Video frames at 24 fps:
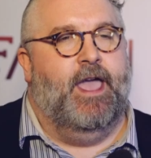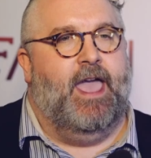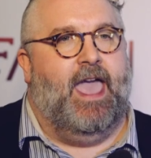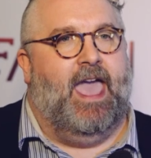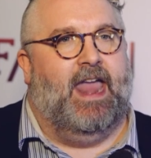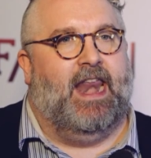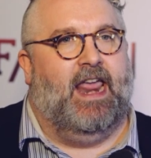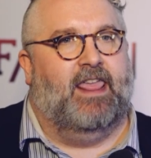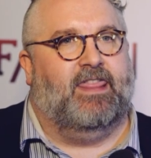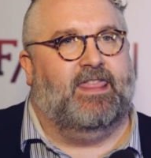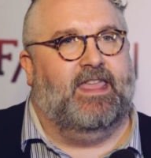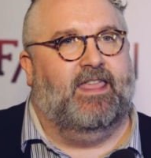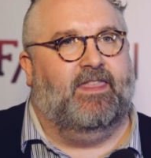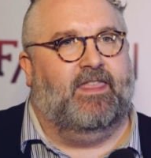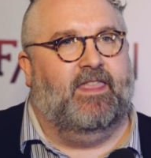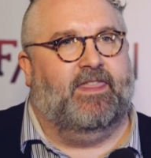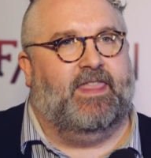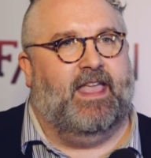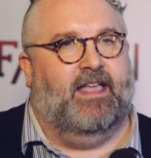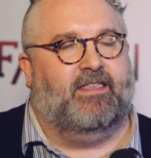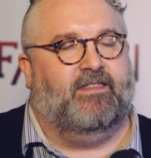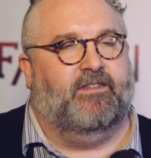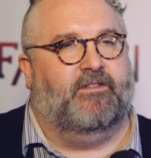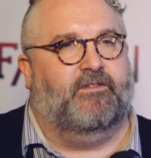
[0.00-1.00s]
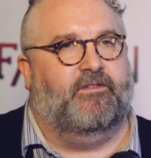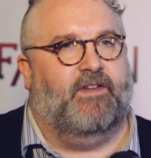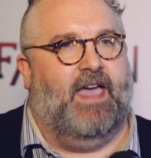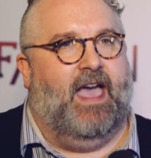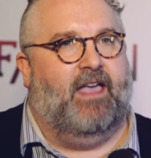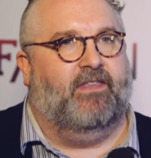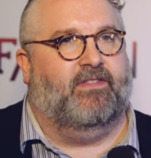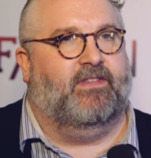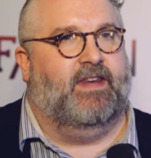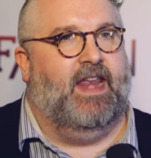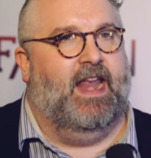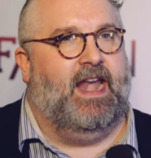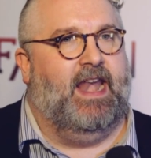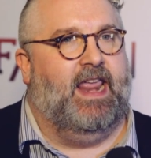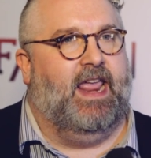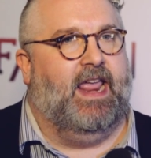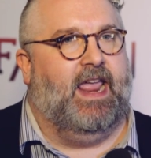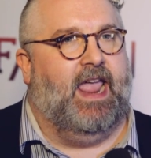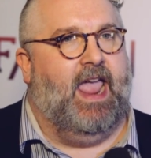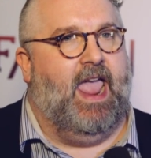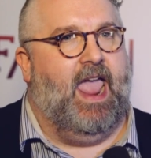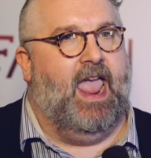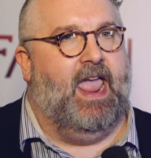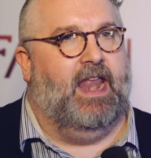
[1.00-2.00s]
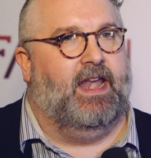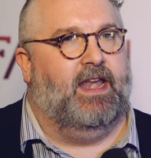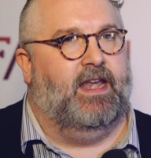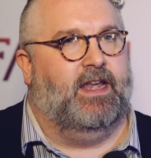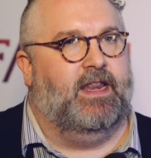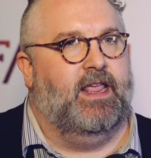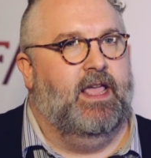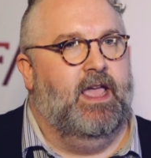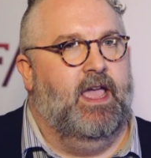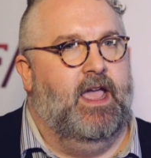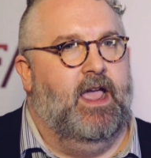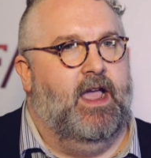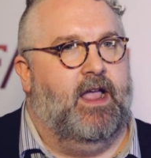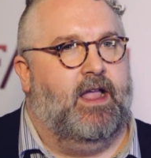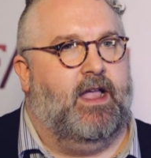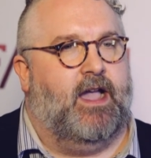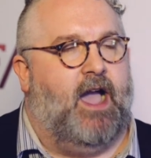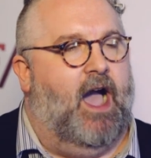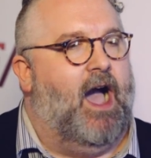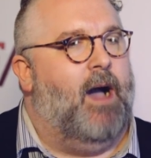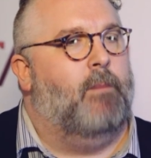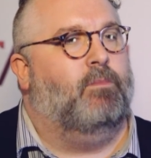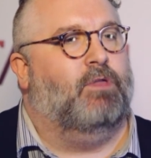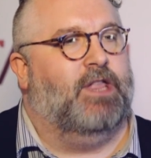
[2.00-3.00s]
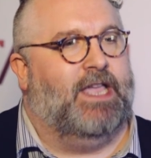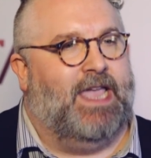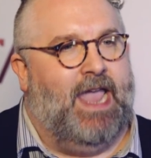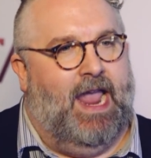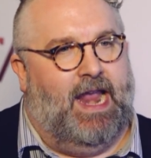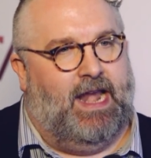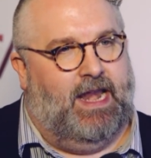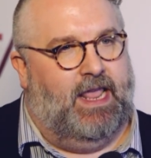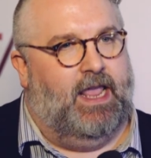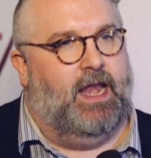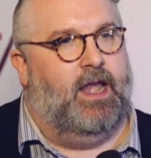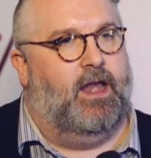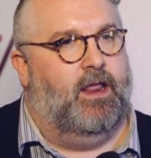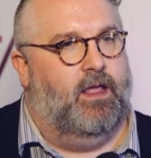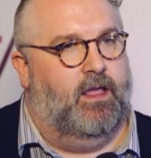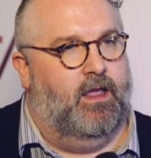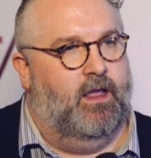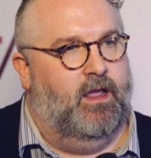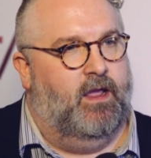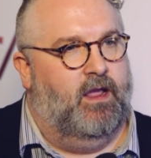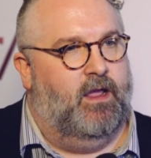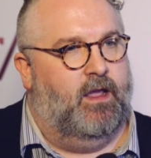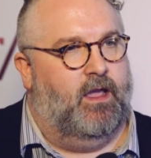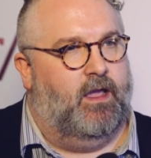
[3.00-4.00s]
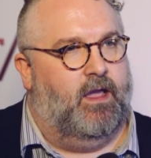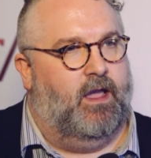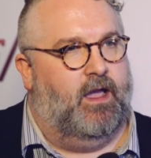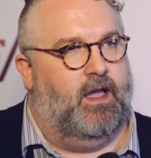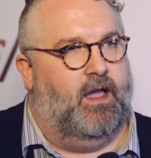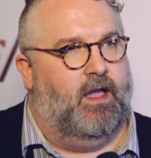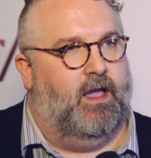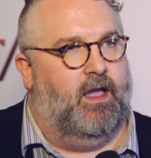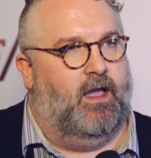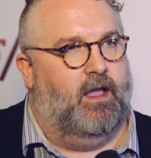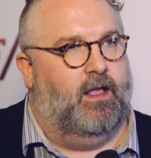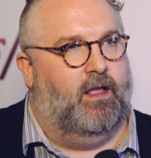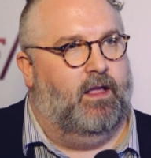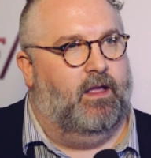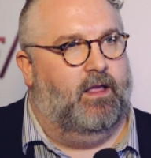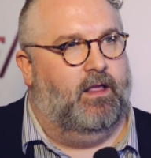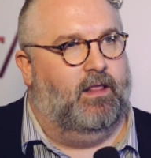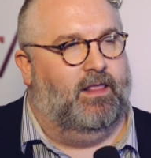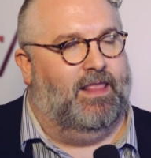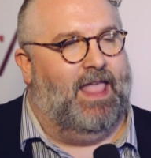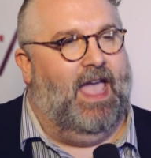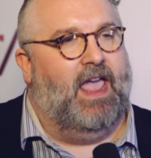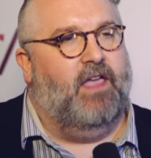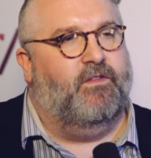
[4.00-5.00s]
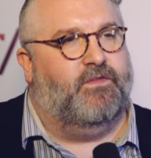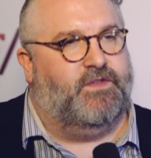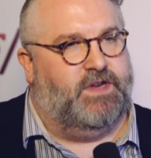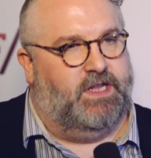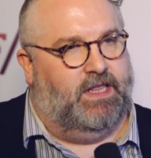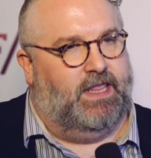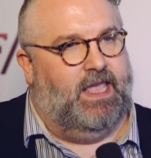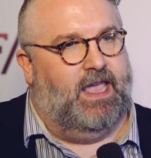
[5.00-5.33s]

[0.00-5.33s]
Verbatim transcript: And I think that that's a fascinating and complicated uh, life to